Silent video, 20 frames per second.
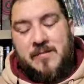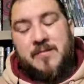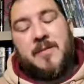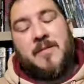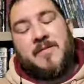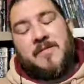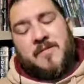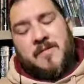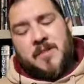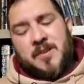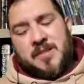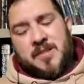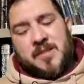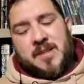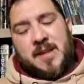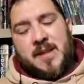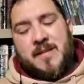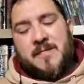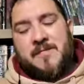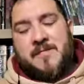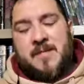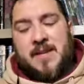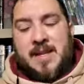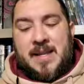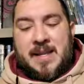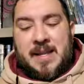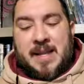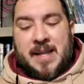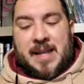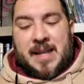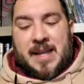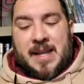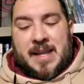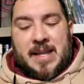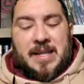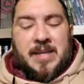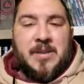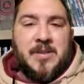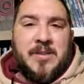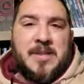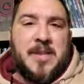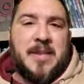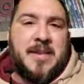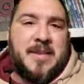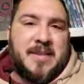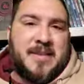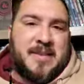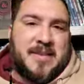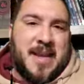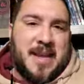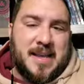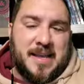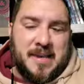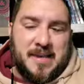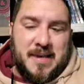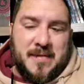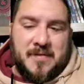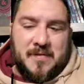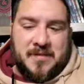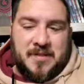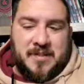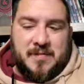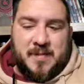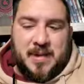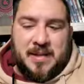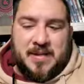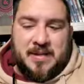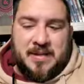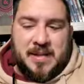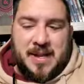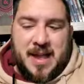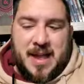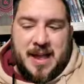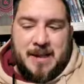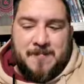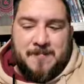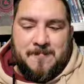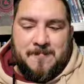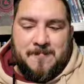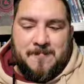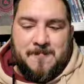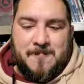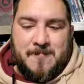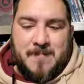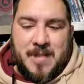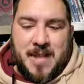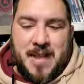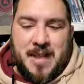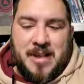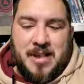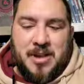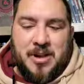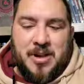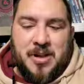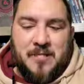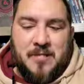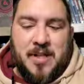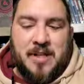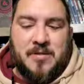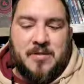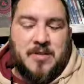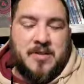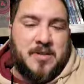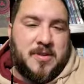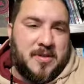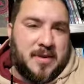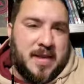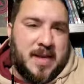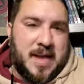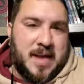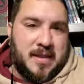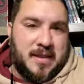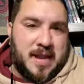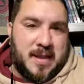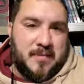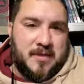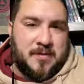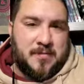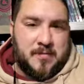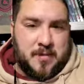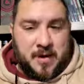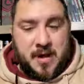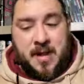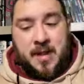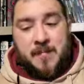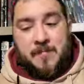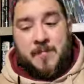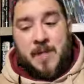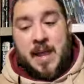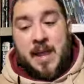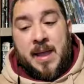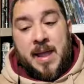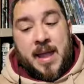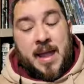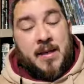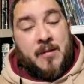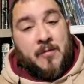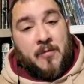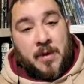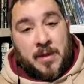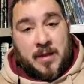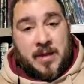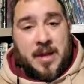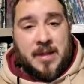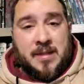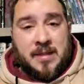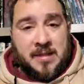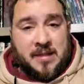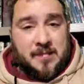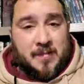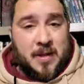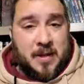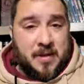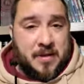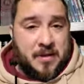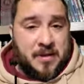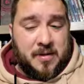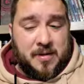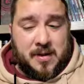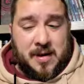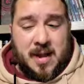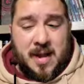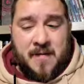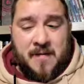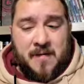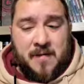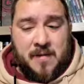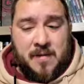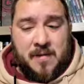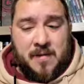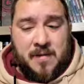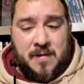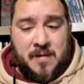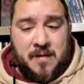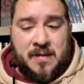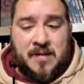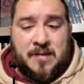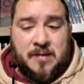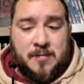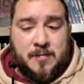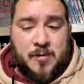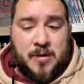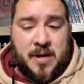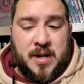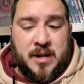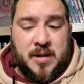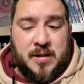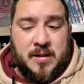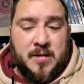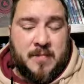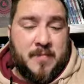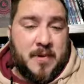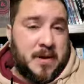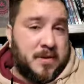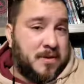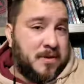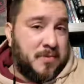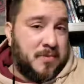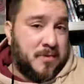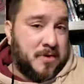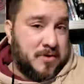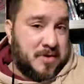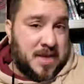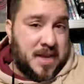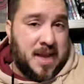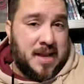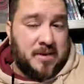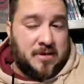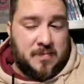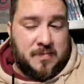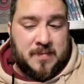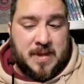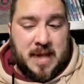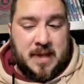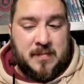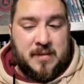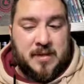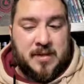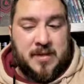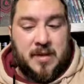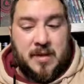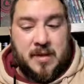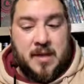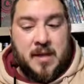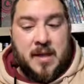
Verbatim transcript: Well, first off, using a second level spell slot you're going to be doing 2d8 damage per hit. When you get this spell at third level, this is pretty good compared to most cantrip damage.